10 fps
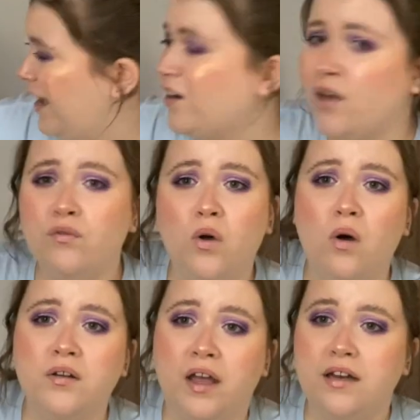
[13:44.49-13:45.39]
and I've
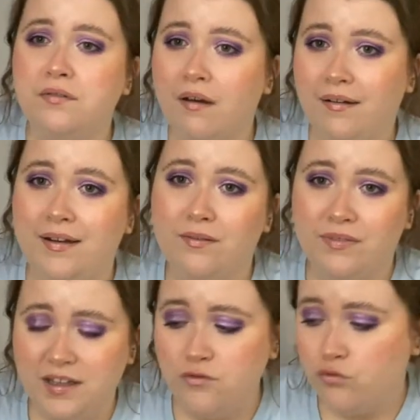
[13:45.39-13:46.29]
got like 9 of
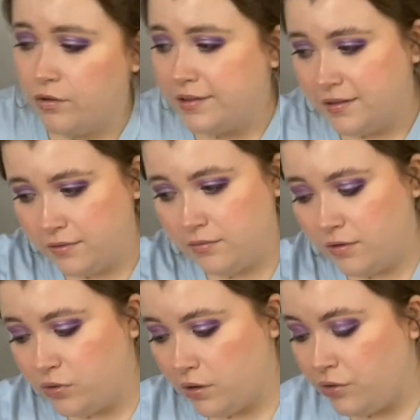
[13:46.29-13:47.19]
these drawers and
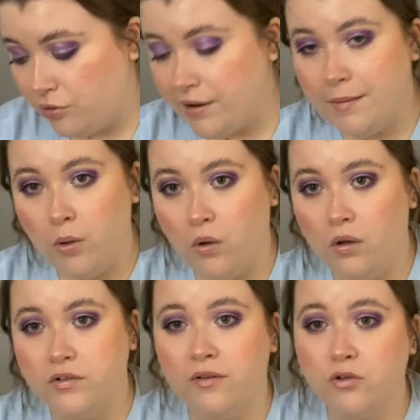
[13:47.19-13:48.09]
3
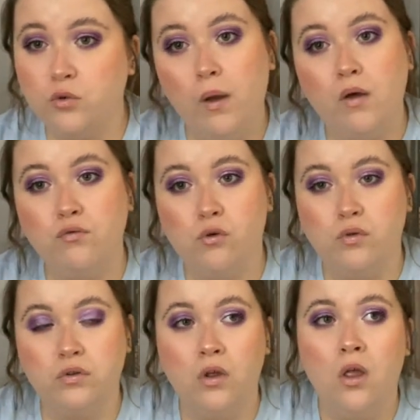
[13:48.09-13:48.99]
more, so I've got 12
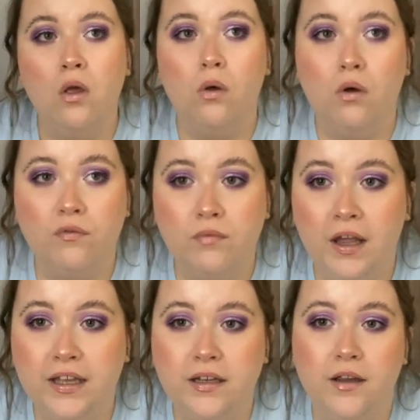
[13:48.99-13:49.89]
drawers of
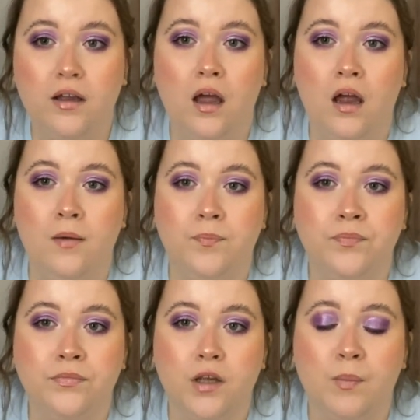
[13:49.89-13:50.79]
like
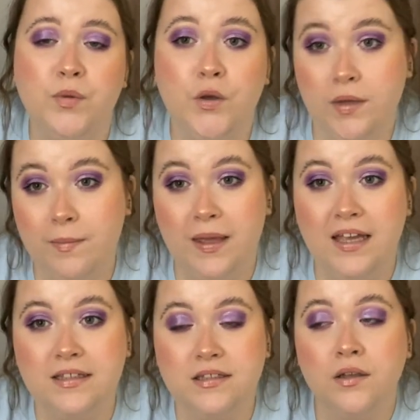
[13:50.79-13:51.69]
beauty
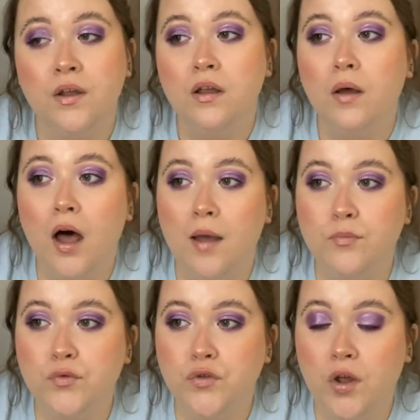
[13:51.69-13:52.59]
bits.
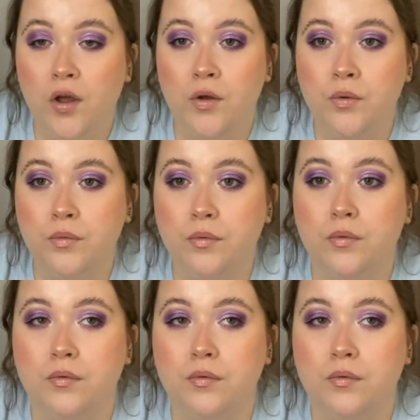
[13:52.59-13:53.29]
So